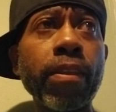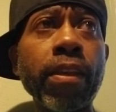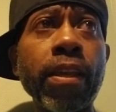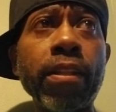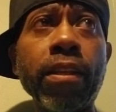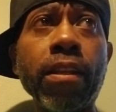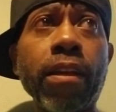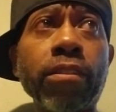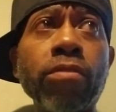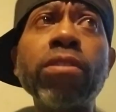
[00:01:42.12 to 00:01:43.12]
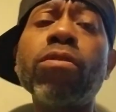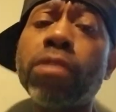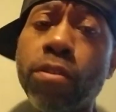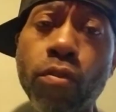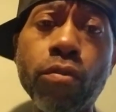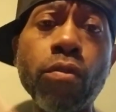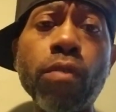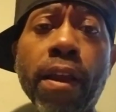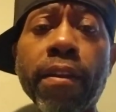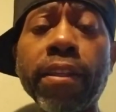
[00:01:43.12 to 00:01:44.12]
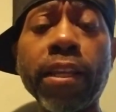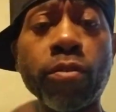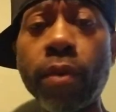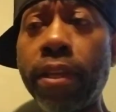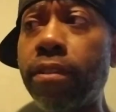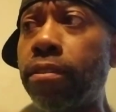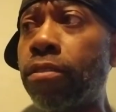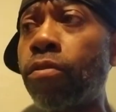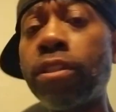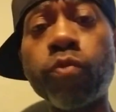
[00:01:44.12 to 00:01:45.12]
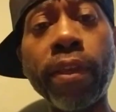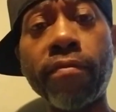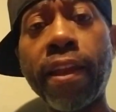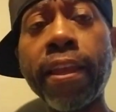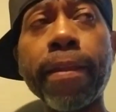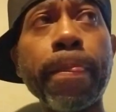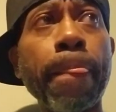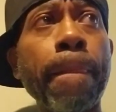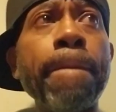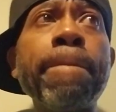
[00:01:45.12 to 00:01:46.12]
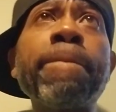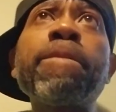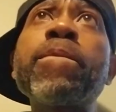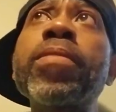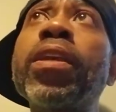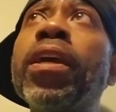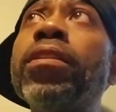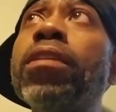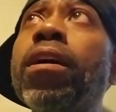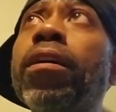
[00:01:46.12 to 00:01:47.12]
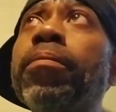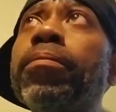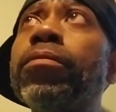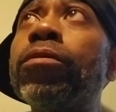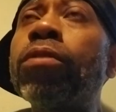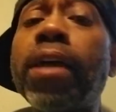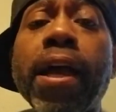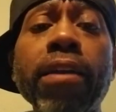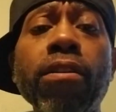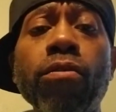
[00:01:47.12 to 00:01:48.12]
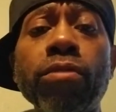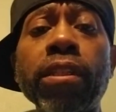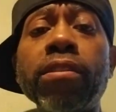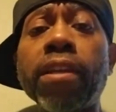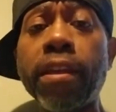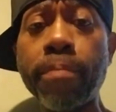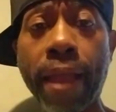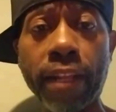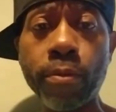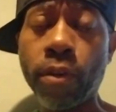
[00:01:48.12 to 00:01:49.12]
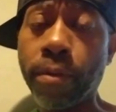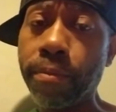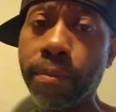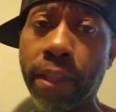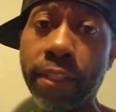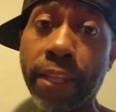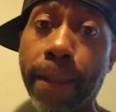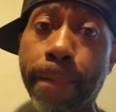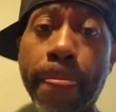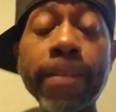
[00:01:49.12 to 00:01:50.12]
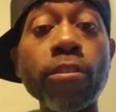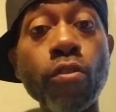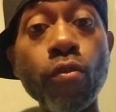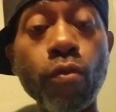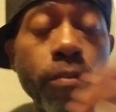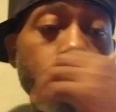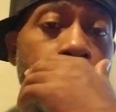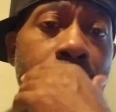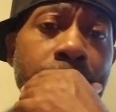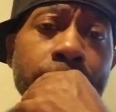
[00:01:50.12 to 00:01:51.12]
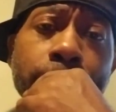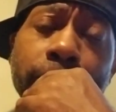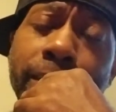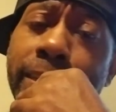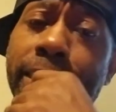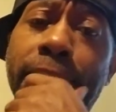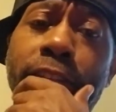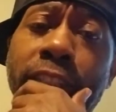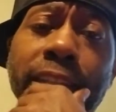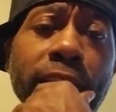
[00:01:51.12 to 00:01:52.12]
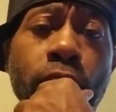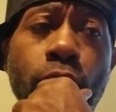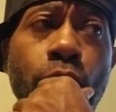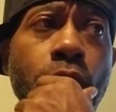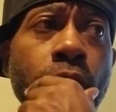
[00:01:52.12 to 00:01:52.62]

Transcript: and then so she goes, like, cool, cool, all right, next week. So this week right here, and so the guy, said he's gonna get back to me on the date. I said, cool. So she's like, cool.